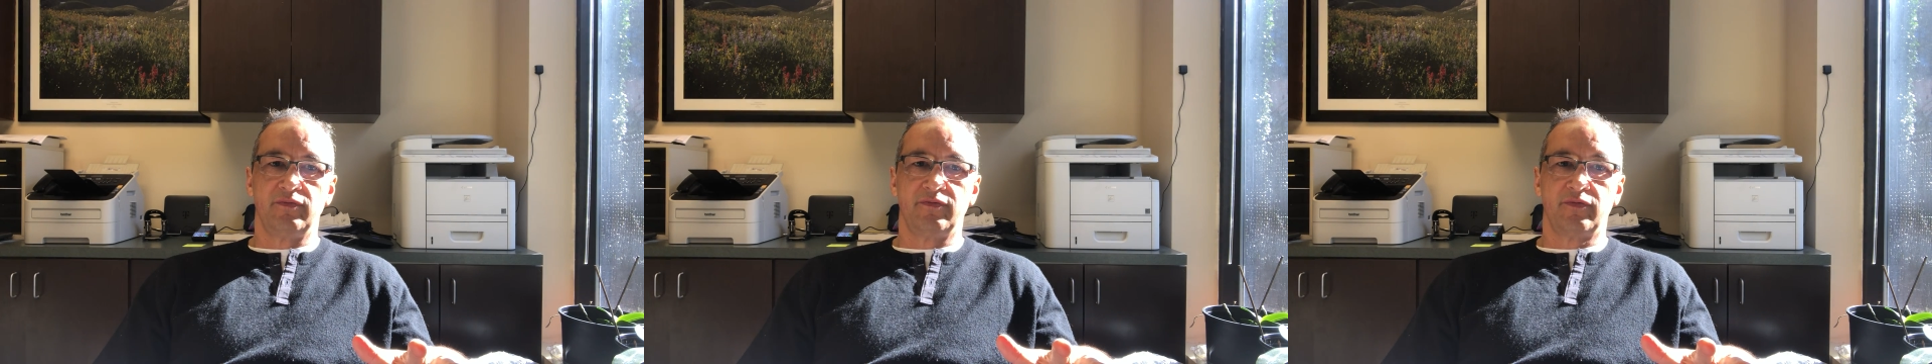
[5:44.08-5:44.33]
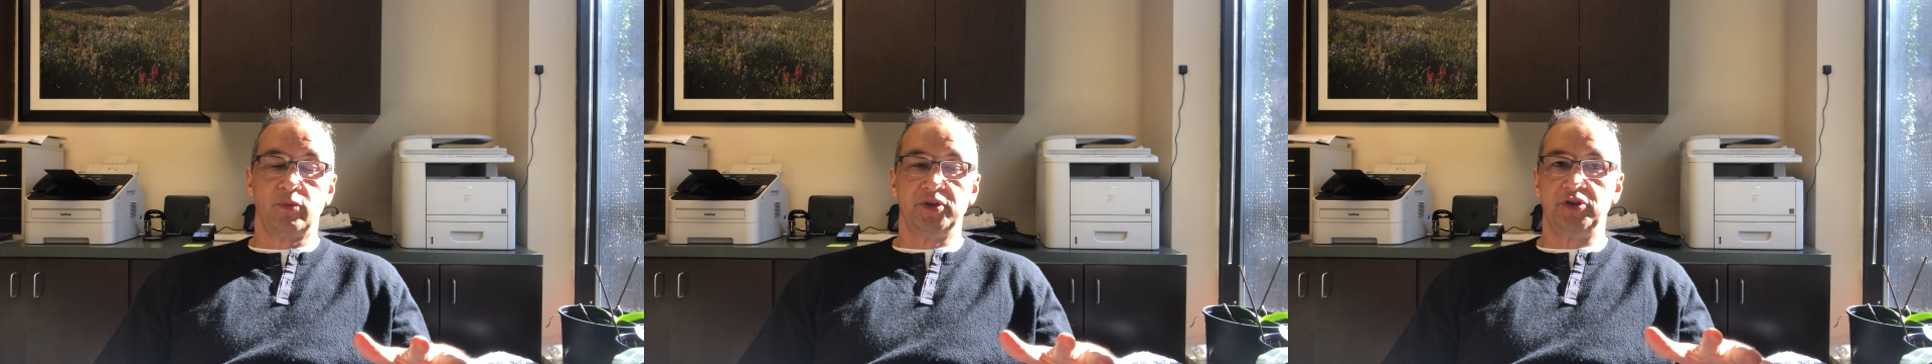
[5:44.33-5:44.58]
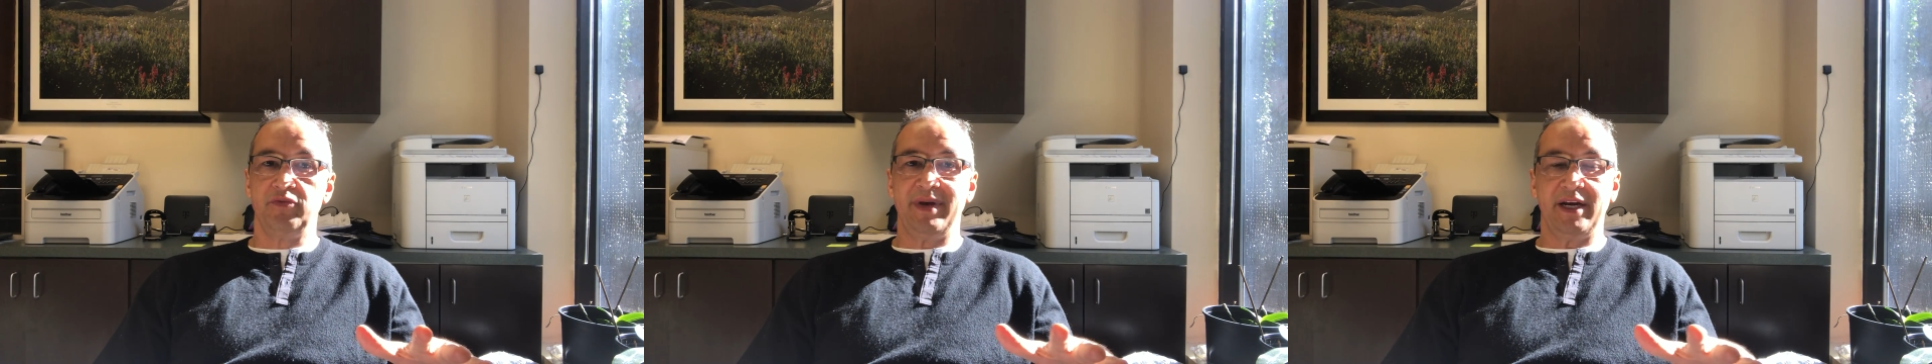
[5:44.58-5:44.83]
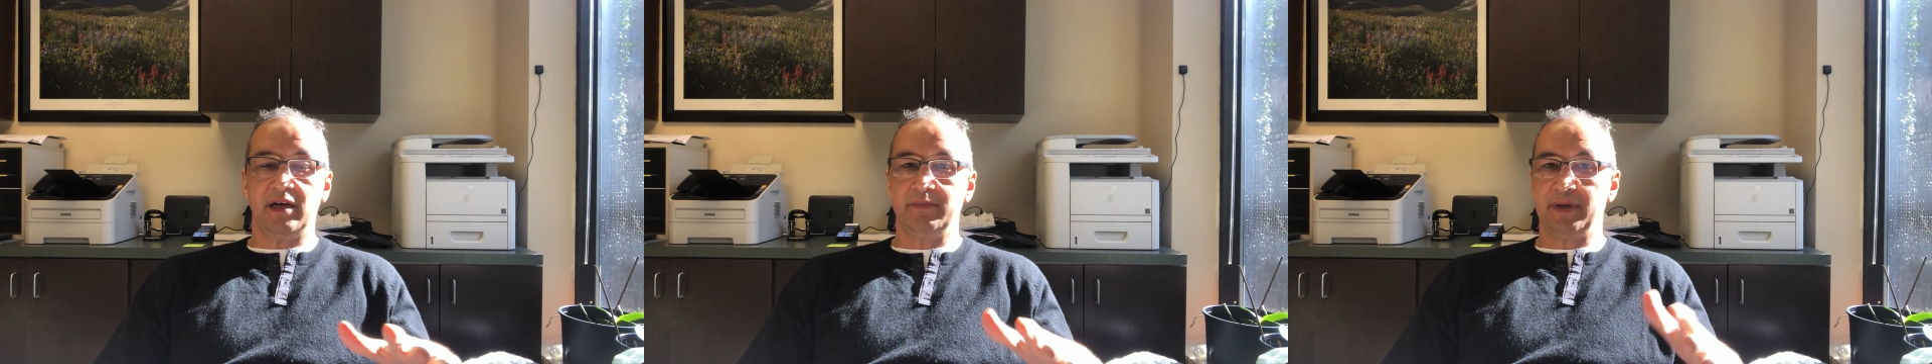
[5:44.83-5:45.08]
which you
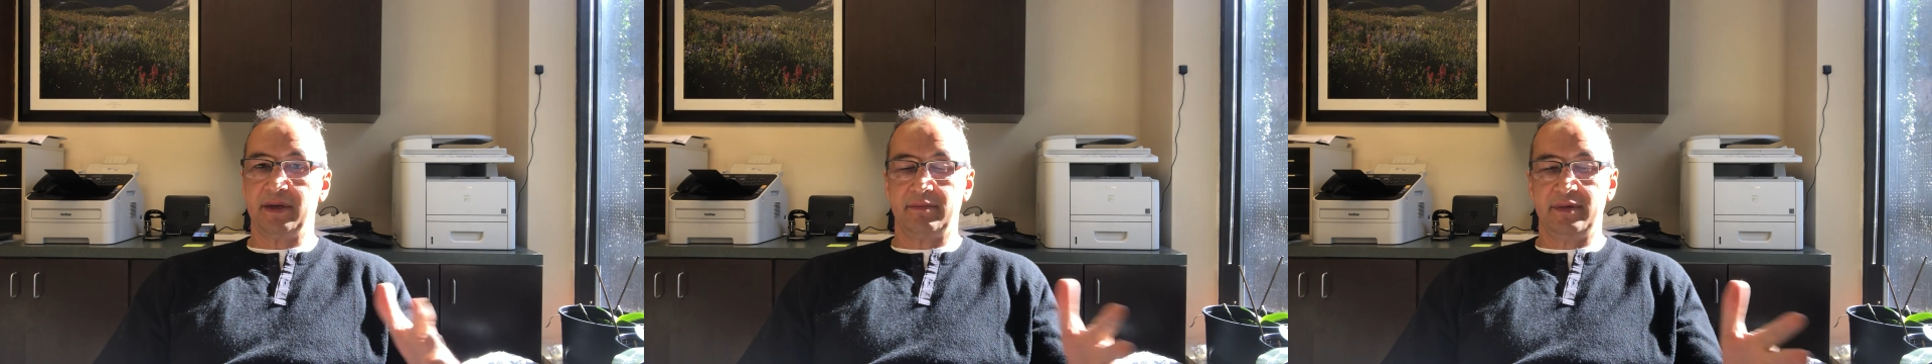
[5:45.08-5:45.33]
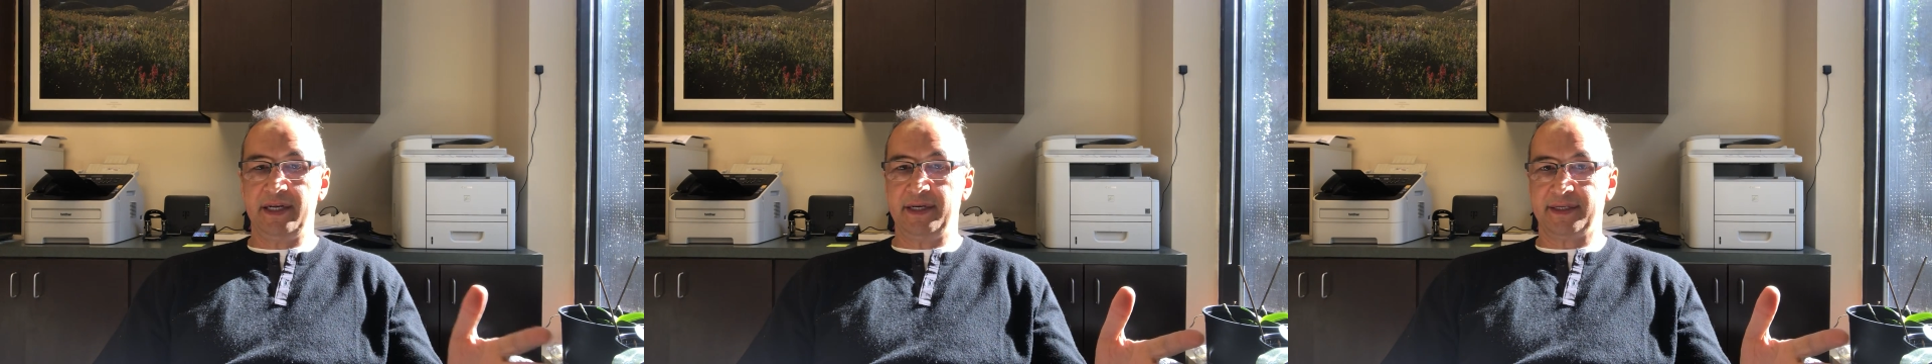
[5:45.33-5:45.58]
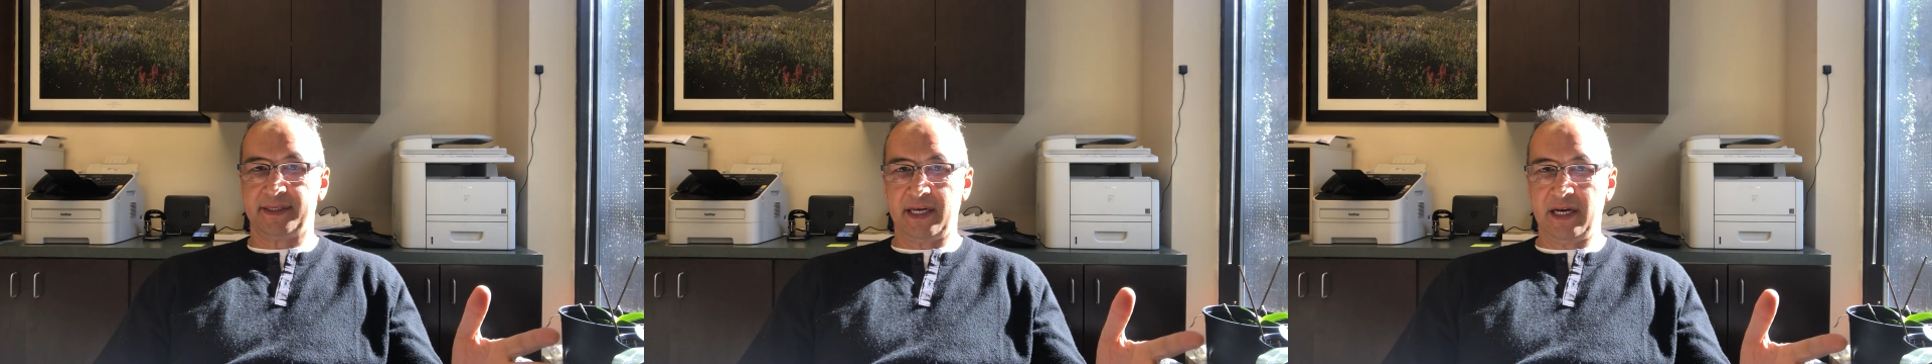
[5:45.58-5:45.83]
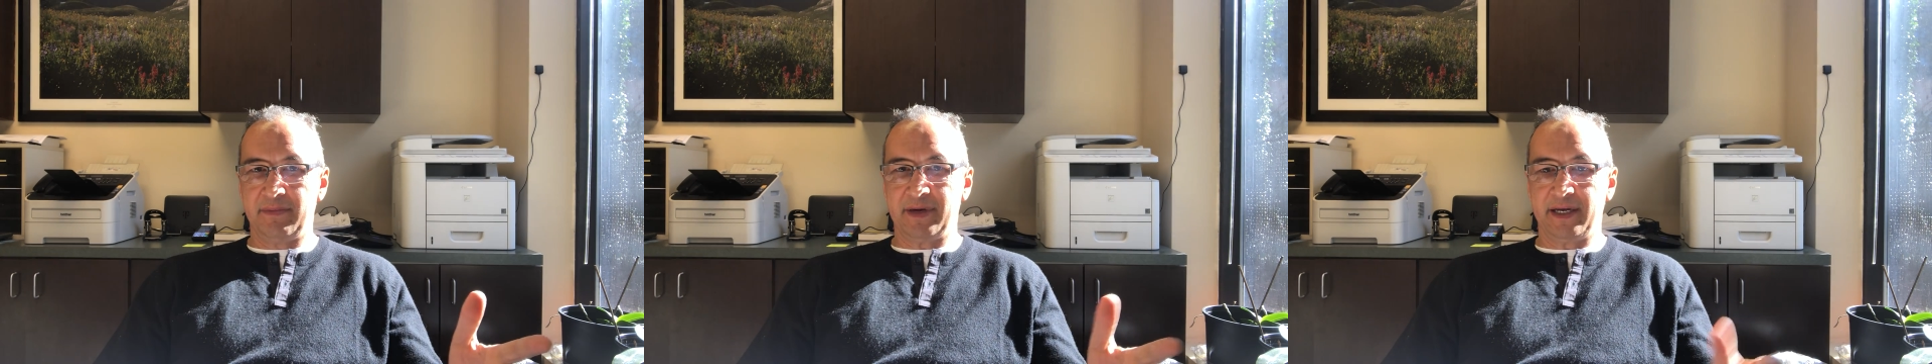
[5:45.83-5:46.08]
may not need to see
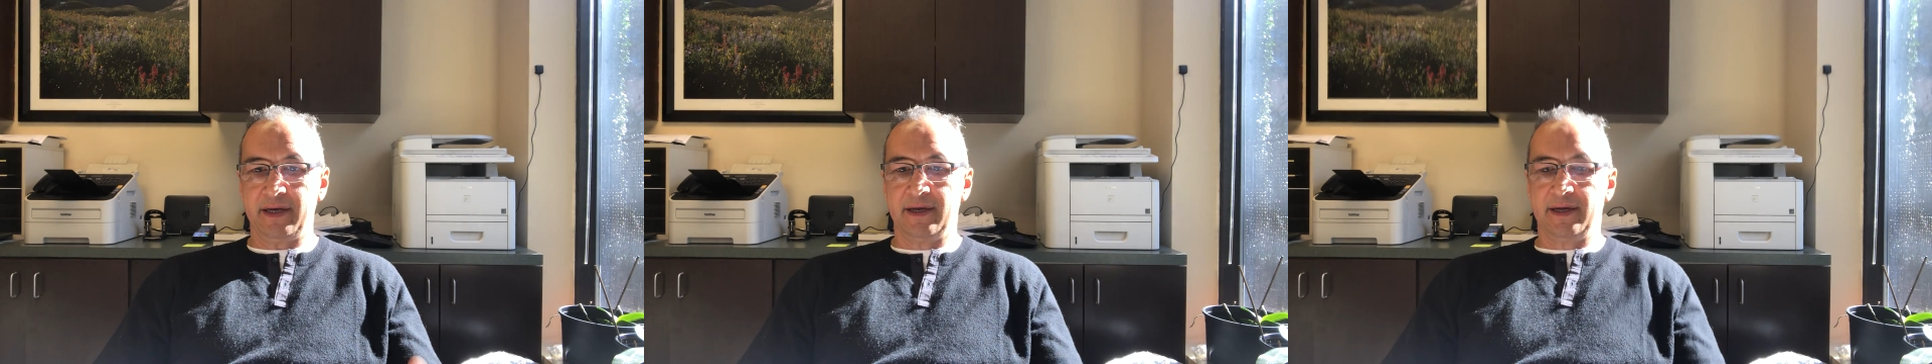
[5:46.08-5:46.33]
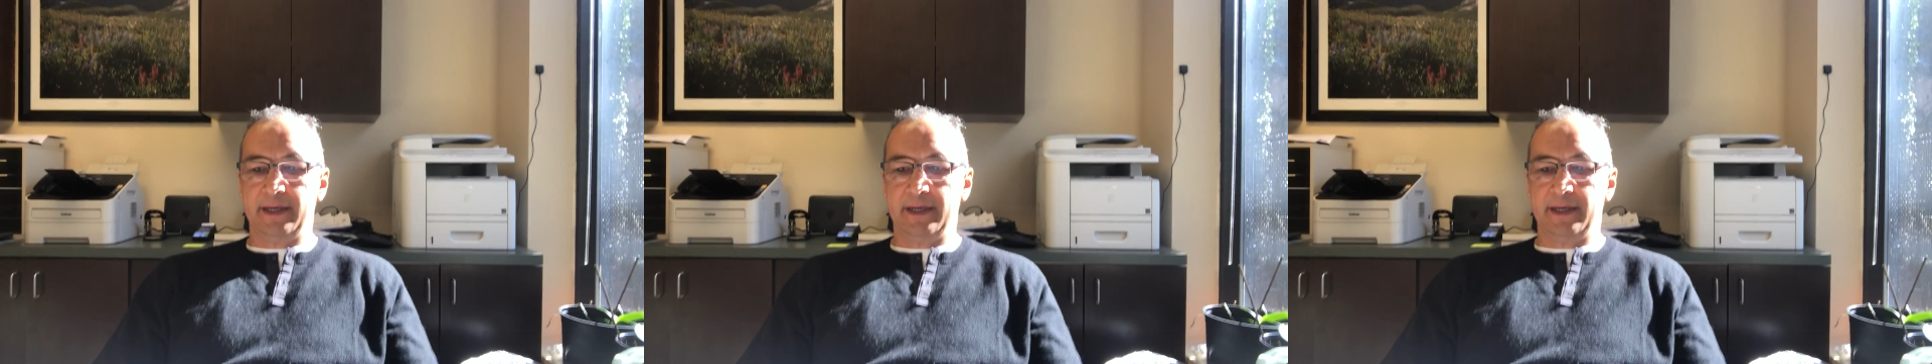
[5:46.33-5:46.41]
anybody.